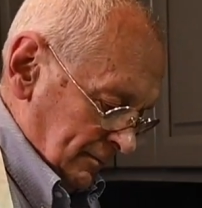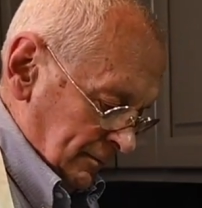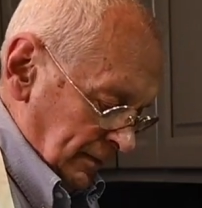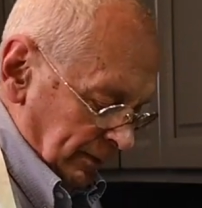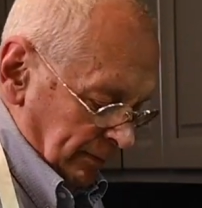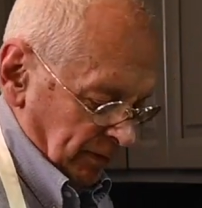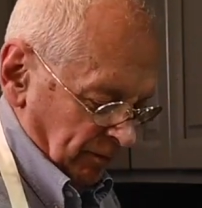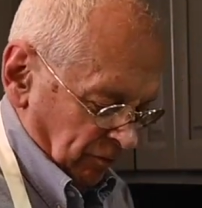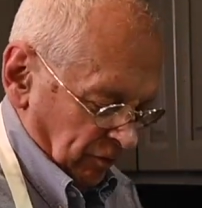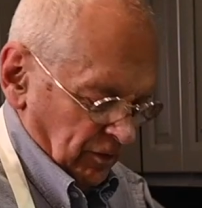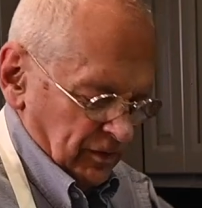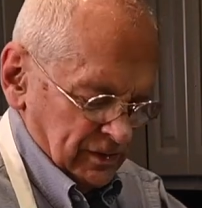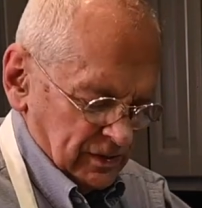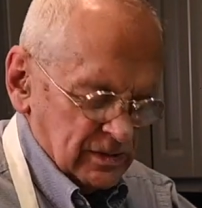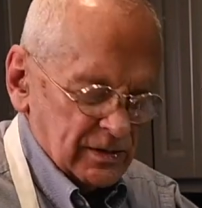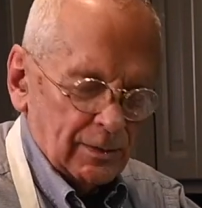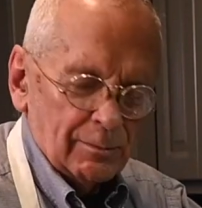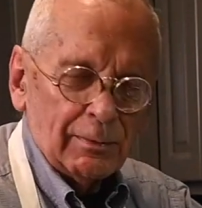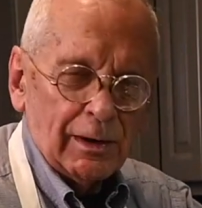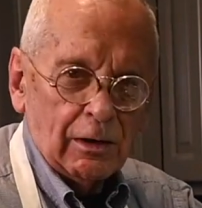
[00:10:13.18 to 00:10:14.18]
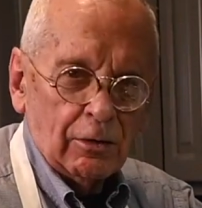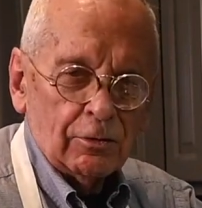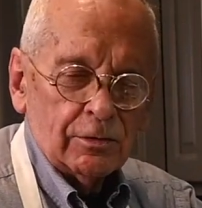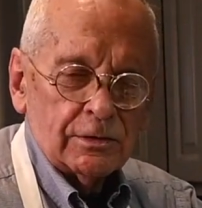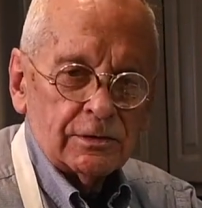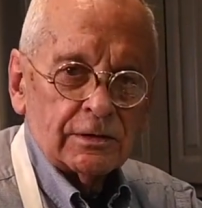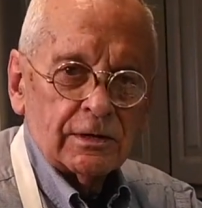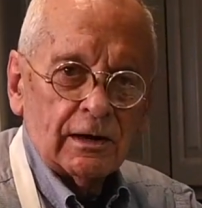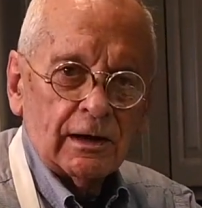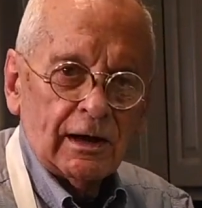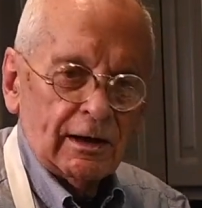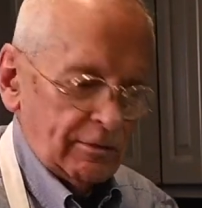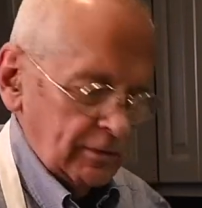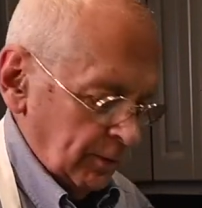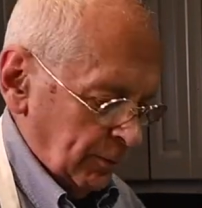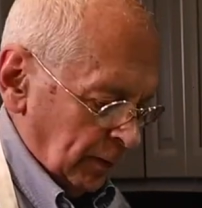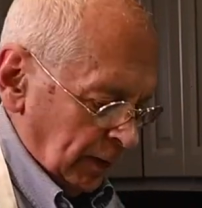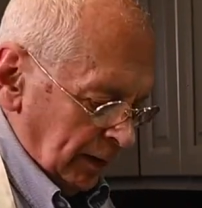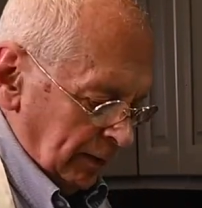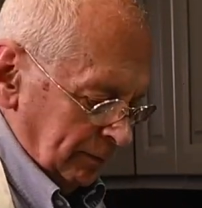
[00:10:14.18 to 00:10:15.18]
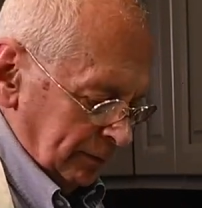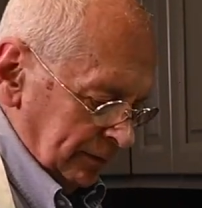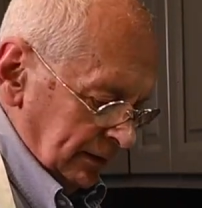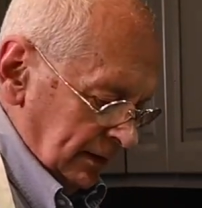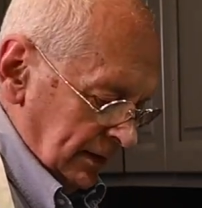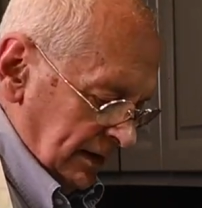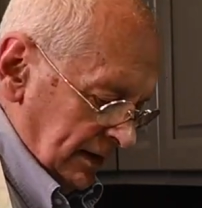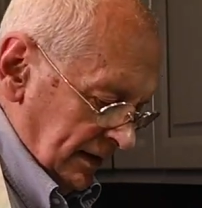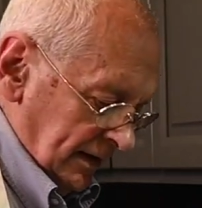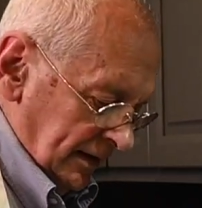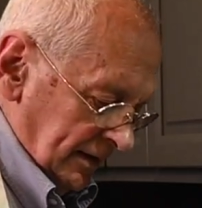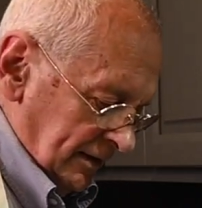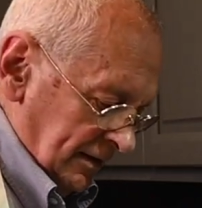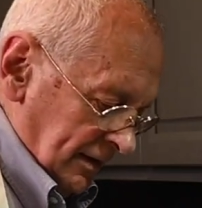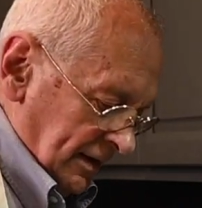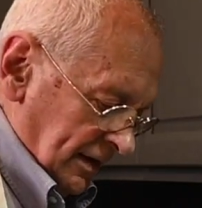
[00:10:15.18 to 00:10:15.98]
maybe for this amount, I would probably add